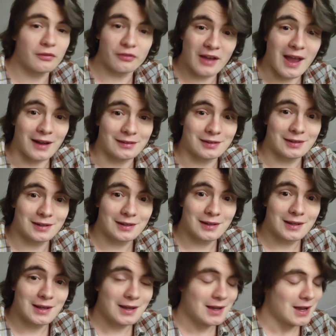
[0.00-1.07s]
fact,
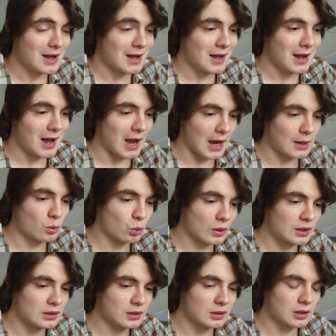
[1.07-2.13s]
I
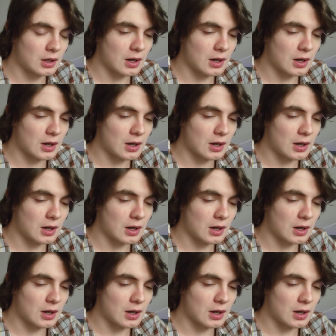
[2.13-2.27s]
went